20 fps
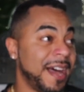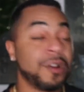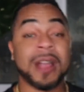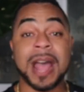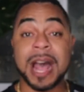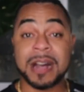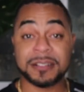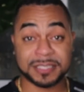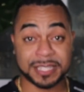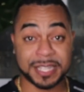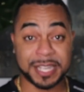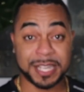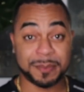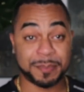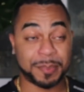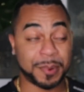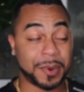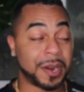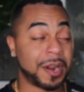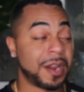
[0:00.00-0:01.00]
Her
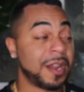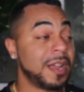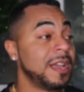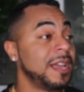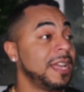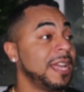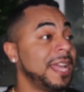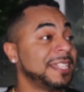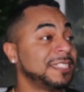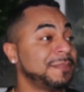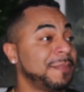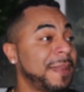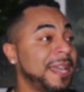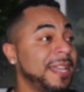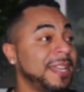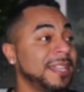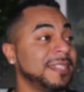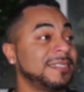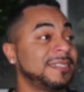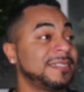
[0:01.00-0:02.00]
housekeeper is
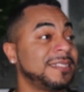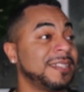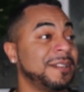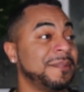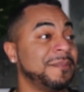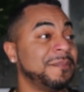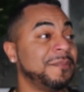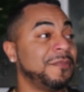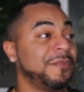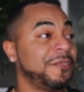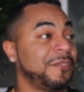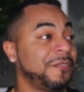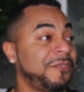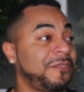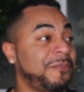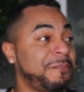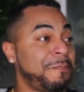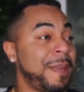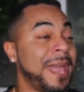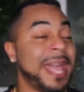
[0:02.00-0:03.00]
making some
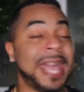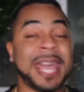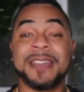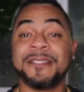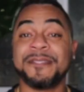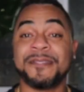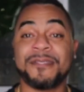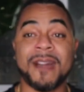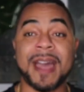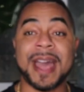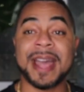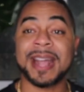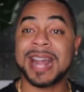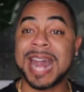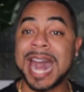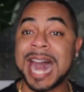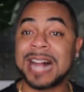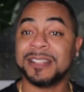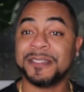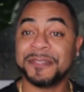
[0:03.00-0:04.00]
pan-fried
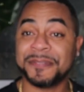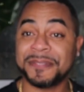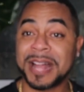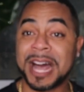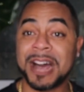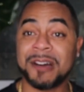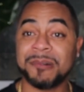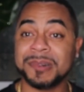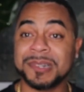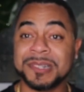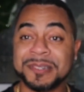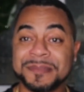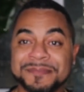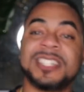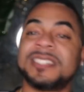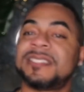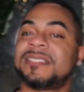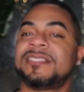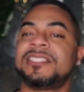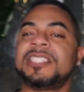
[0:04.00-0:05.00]
cauliflower.
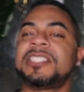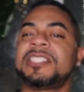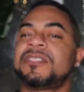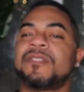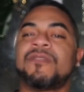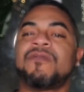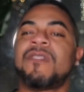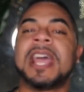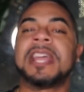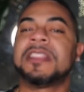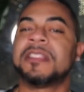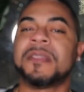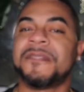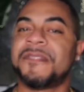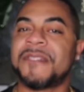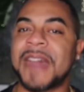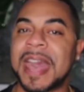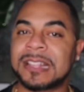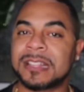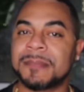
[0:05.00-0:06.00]
Just a random
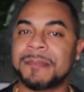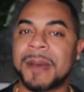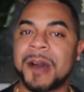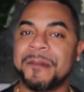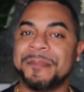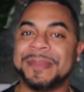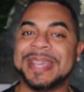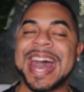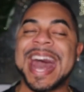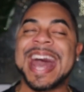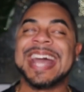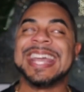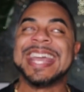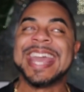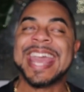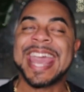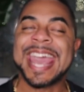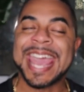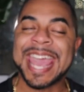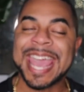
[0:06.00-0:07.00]
fact about me. I
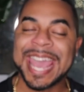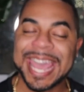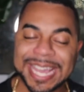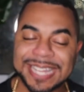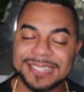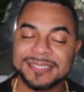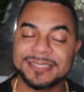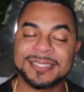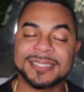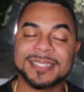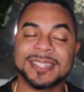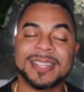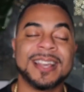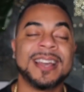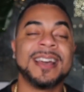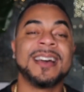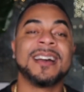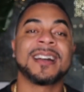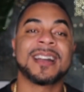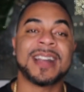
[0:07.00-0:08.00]
hate
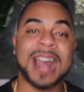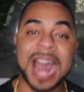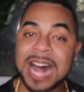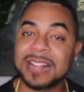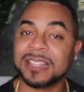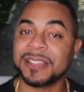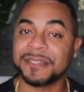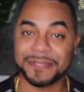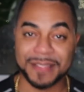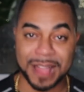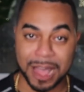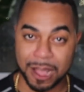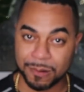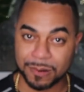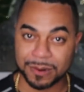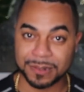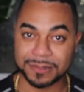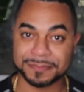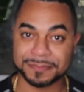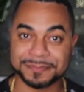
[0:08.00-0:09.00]
cauliflower.
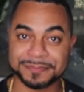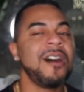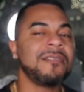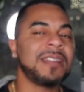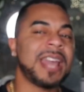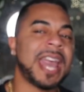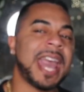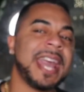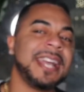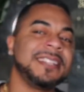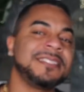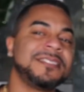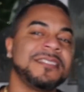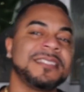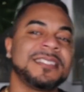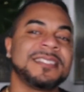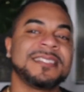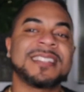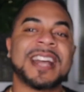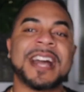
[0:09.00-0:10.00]
Okay, so
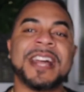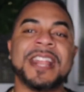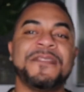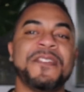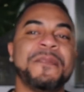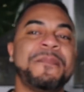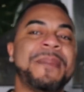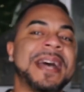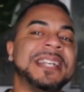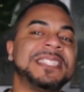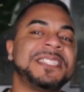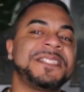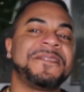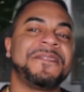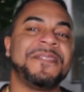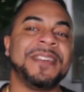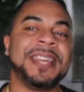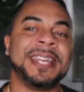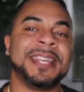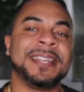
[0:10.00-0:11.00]
this is kind of a
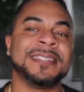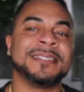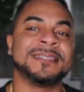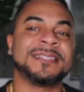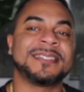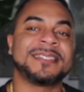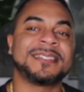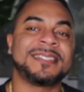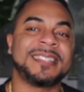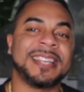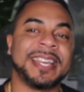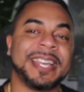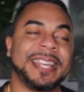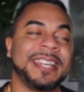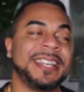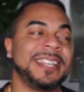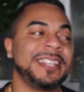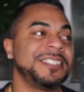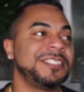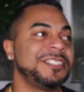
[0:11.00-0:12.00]
best fiends
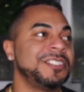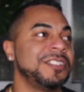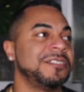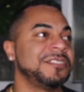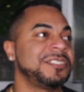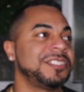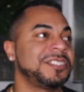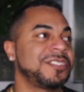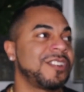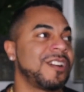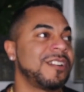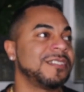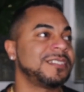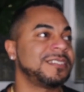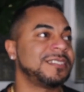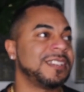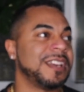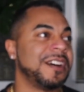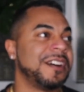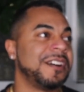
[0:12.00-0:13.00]
tea. It's, you know, it's just
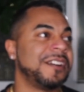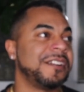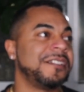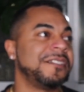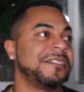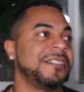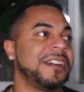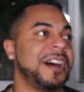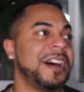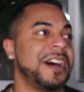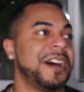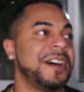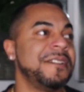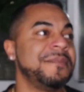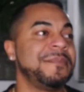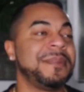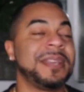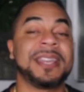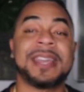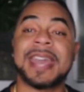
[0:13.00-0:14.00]

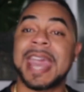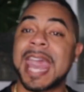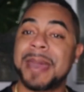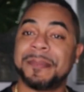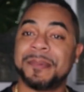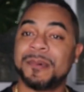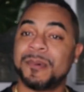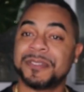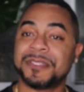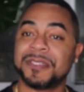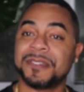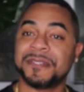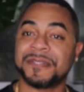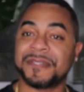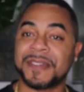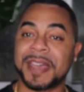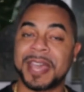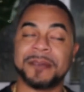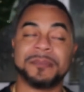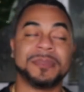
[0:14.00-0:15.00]
Garcelle being happy with her
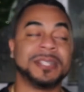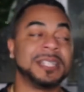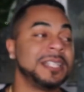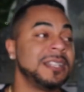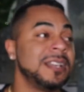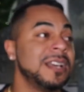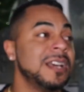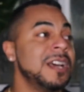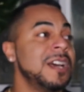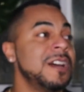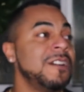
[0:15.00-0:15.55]
family.